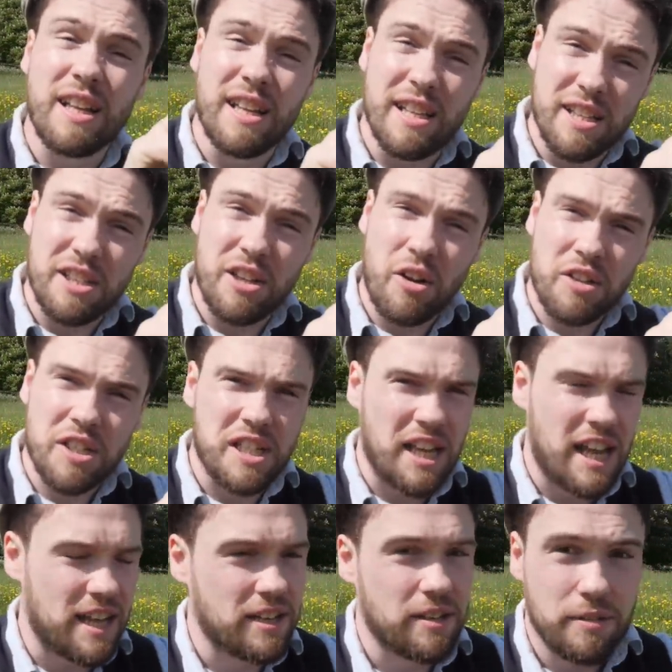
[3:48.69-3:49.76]
it's an ox's
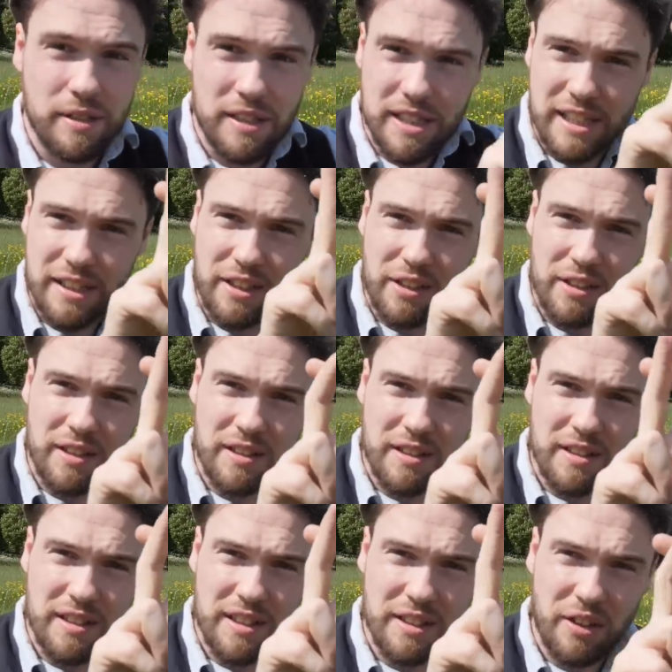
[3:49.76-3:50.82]
head with his little
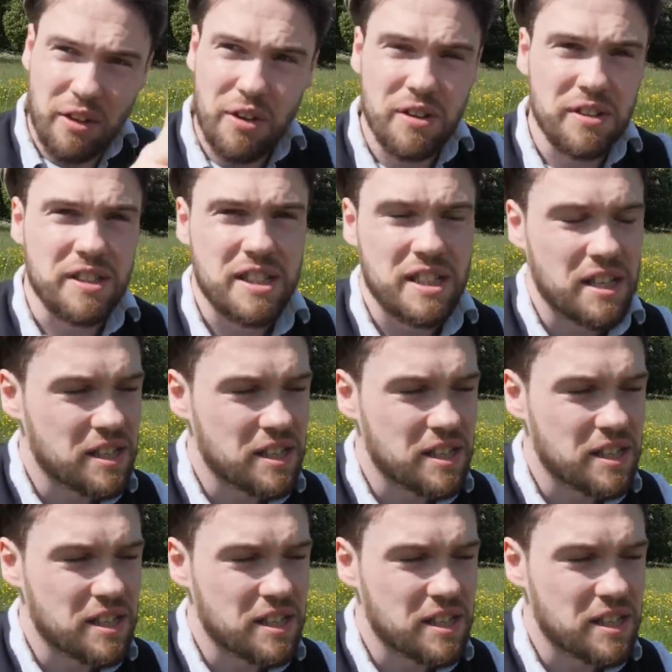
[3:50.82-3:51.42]
horns.